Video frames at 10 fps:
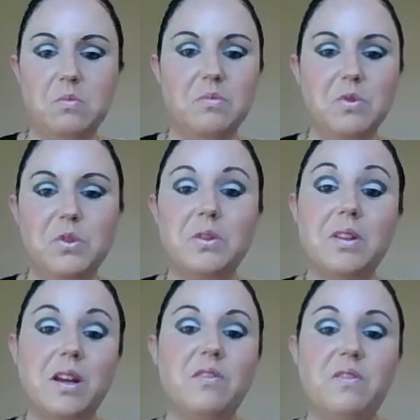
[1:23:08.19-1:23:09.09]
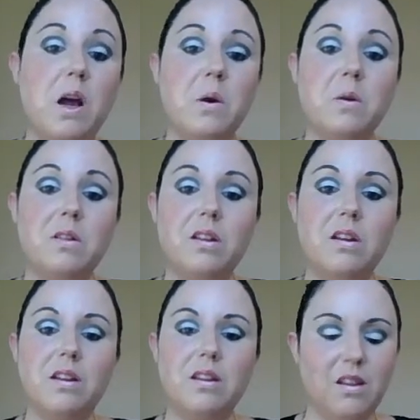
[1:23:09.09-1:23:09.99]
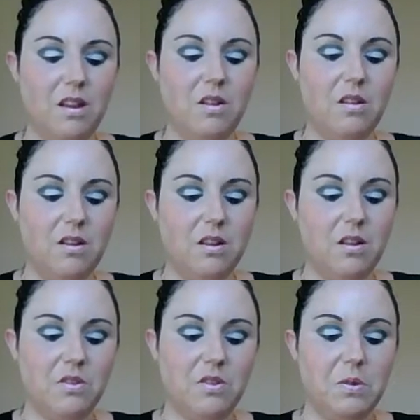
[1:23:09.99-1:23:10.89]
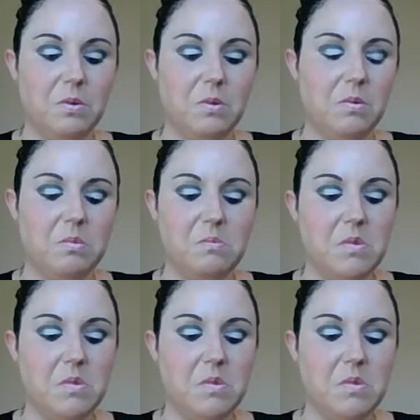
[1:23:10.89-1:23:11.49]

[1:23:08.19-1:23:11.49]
we'll do like a flower look, and I'll do,